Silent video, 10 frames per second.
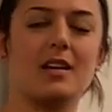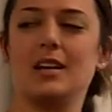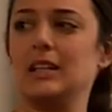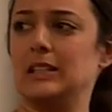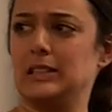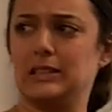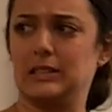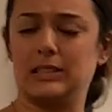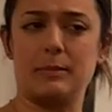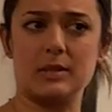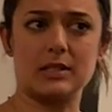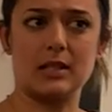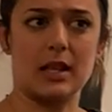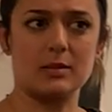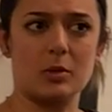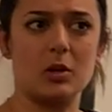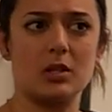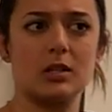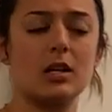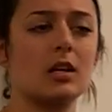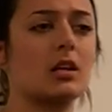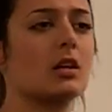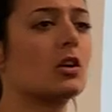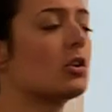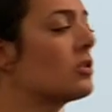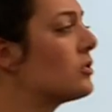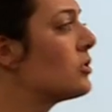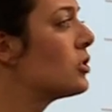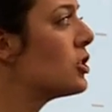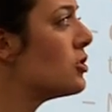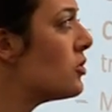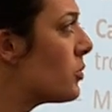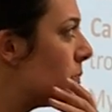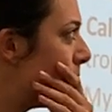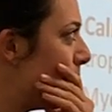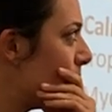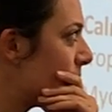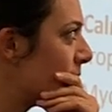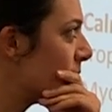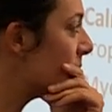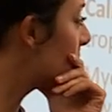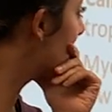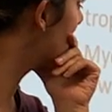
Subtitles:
But in smooth muscle, that is not the case. Myosin is